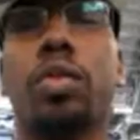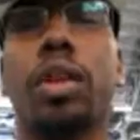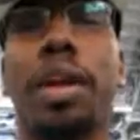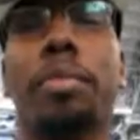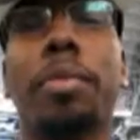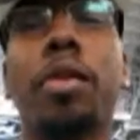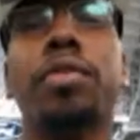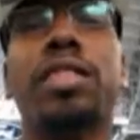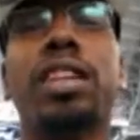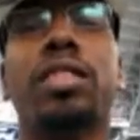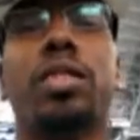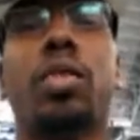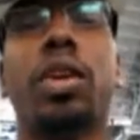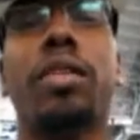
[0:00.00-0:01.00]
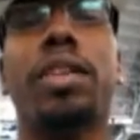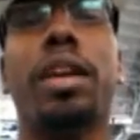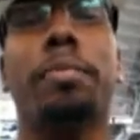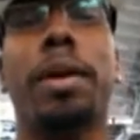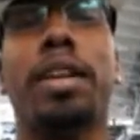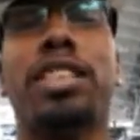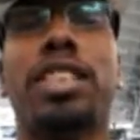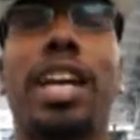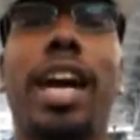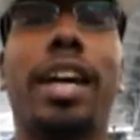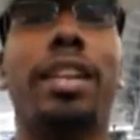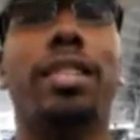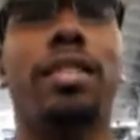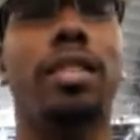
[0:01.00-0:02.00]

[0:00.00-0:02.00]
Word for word: I mean, both teams gonna give their best shot.